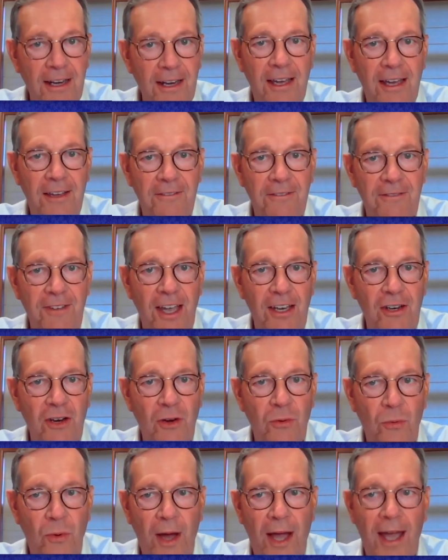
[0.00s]
a
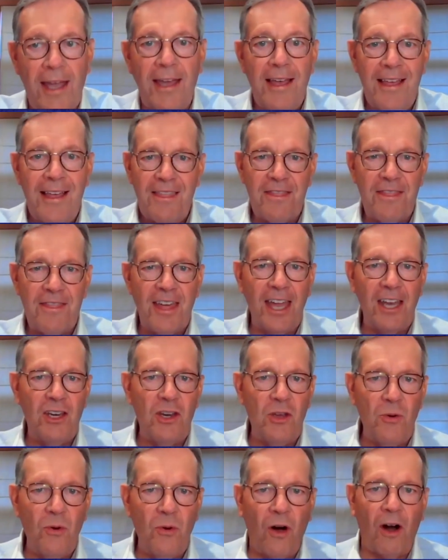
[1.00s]
convenient way. Then
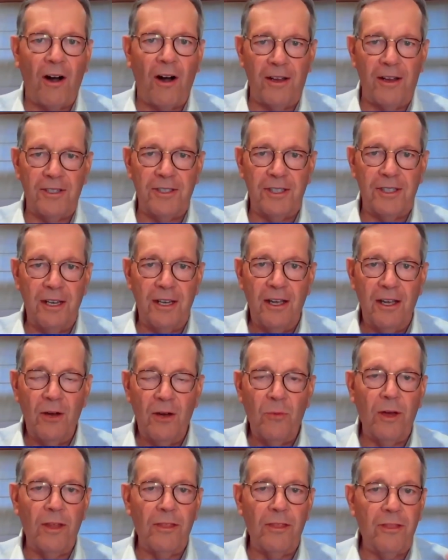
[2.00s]
you harness
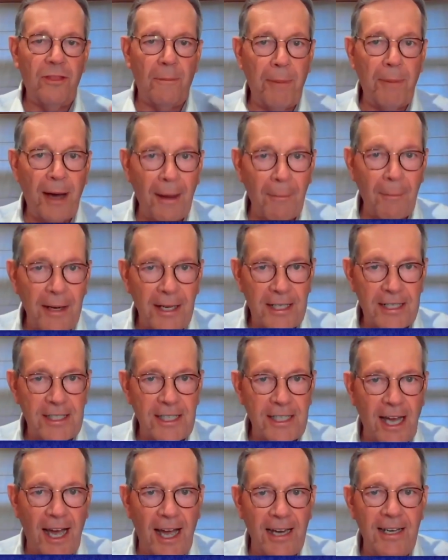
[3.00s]
with the public
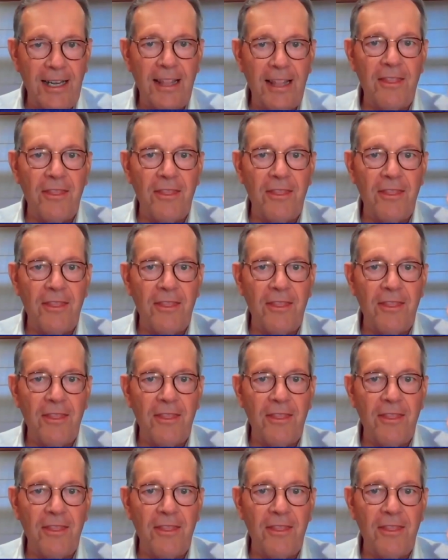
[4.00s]
side